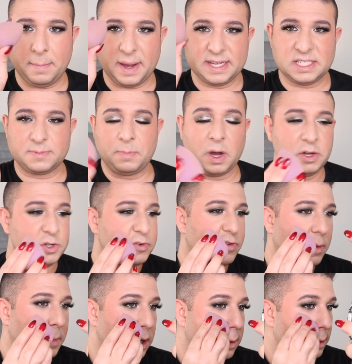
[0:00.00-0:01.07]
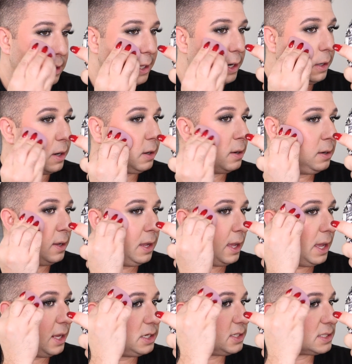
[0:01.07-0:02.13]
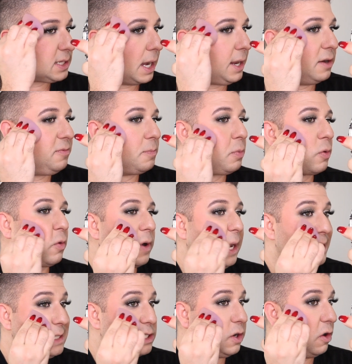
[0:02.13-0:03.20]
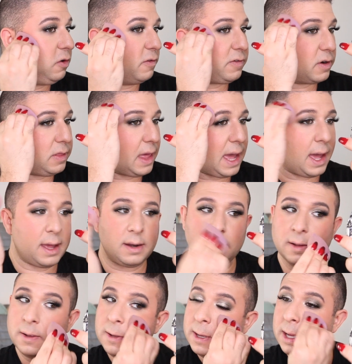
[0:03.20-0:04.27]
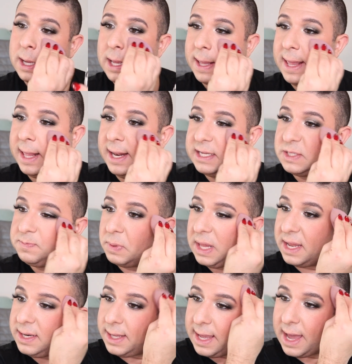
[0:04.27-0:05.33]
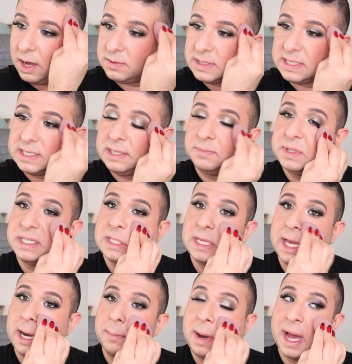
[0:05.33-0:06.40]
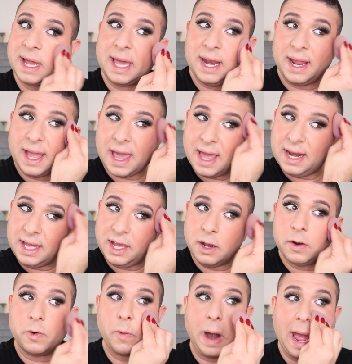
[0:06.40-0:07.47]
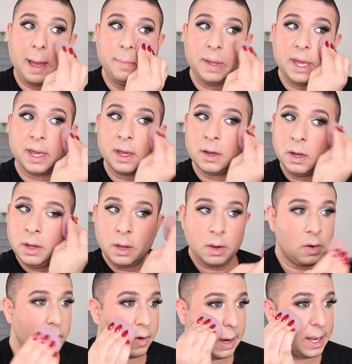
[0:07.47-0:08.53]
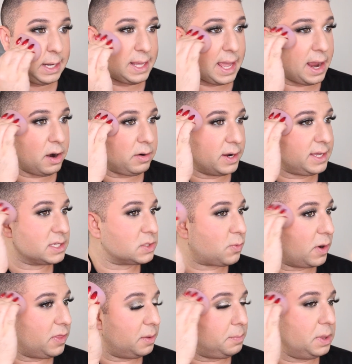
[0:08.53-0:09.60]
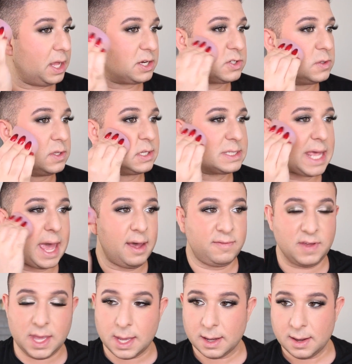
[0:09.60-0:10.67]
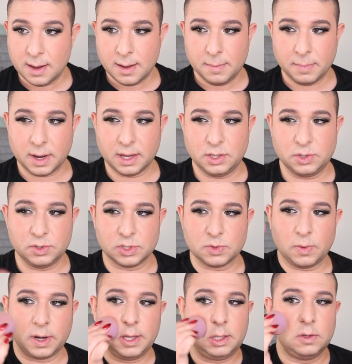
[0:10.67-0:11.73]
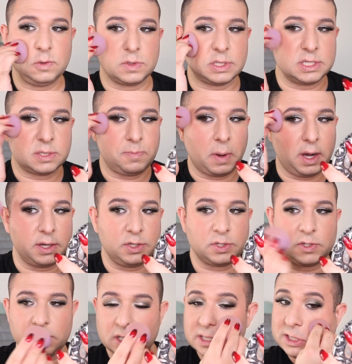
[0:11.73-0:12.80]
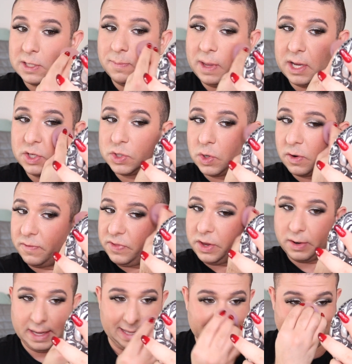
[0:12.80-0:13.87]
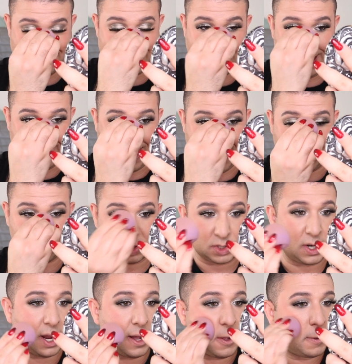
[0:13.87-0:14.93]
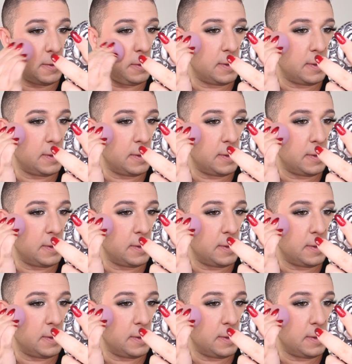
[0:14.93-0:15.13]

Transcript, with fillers: my sponge from earlier and just kind of press over that it is blending out seamlessly, and I'm not getting any grabbing or any areas where the blush looks heavy, but I do just want to use the sponge just to make sure if there is any extra